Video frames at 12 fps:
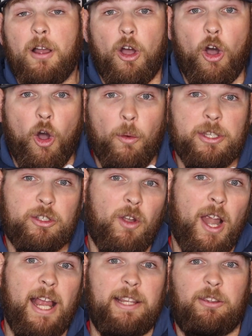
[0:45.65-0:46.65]
Always
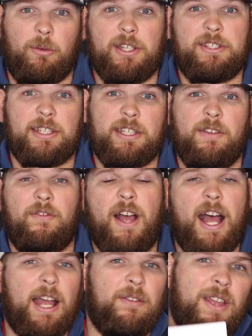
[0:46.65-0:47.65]
Grind
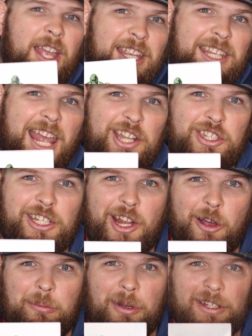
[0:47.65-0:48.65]
365 catching
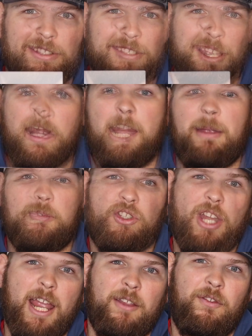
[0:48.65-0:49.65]
notebooks. My name is
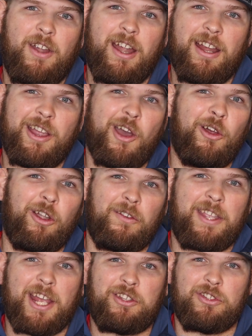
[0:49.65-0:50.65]
Jack Farrett, owner
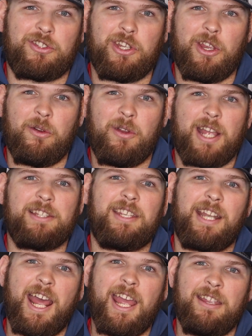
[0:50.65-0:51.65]
of Catchers U, and
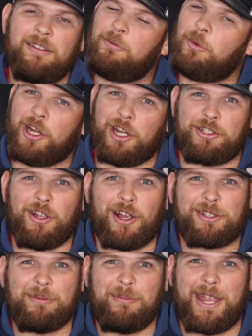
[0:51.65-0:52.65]
today we're going to talk
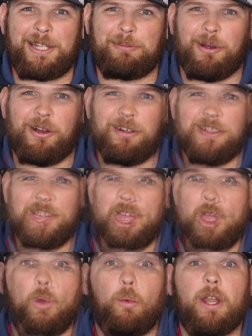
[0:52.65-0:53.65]
some baseball.
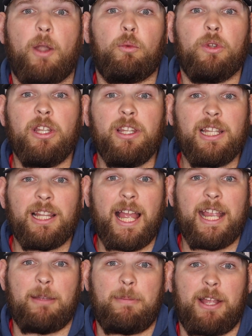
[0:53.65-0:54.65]
What I really
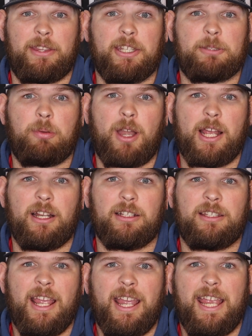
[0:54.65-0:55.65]
like about this
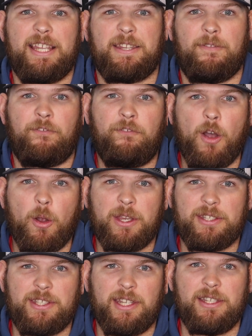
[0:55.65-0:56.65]
product is it
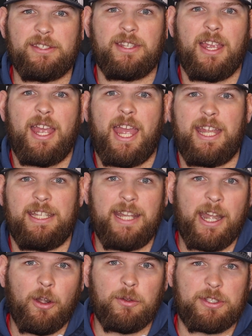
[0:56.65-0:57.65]
focuses and
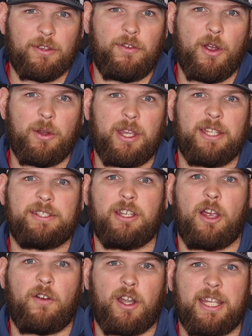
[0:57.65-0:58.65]
narrows the focus
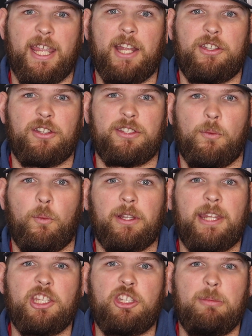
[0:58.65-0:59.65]
of our catchers and what
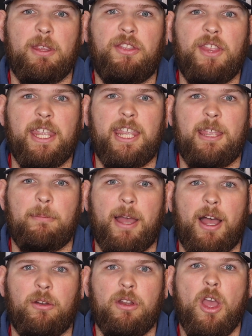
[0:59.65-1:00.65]
they should be thinking
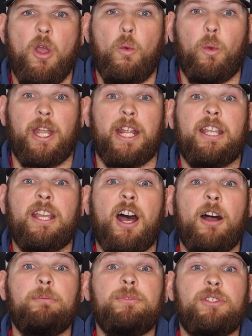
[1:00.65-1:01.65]
about when it
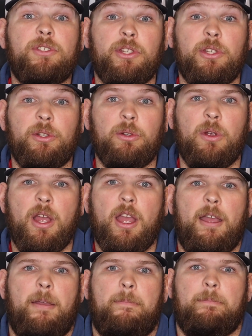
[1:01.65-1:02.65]
comes to
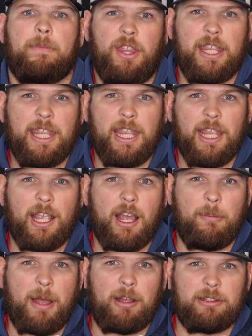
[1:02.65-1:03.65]
thinking
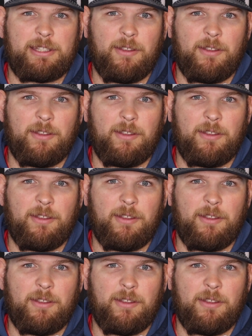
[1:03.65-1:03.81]
about